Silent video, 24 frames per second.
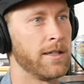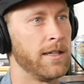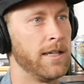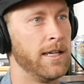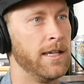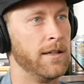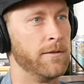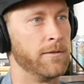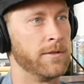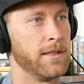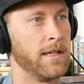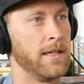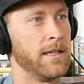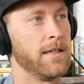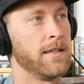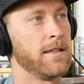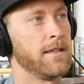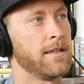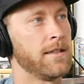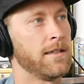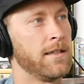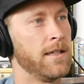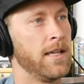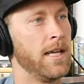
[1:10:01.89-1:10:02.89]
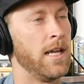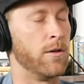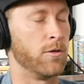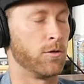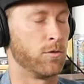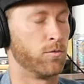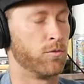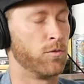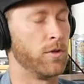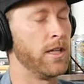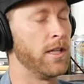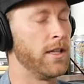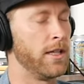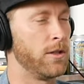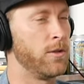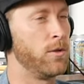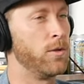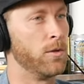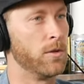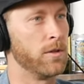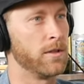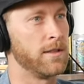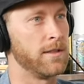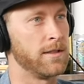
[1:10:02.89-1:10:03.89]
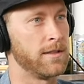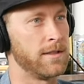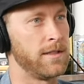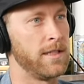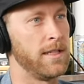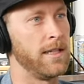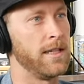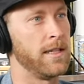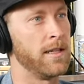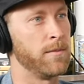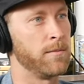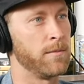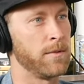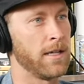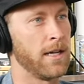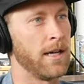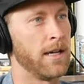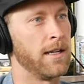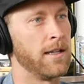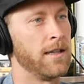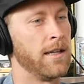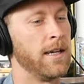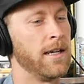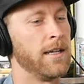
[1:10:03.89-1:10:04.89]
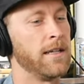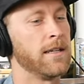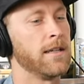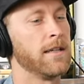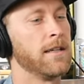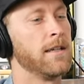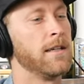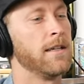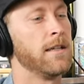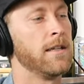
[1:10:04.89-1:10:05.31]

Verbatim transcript: And it was like, it was really cool to see him kind of like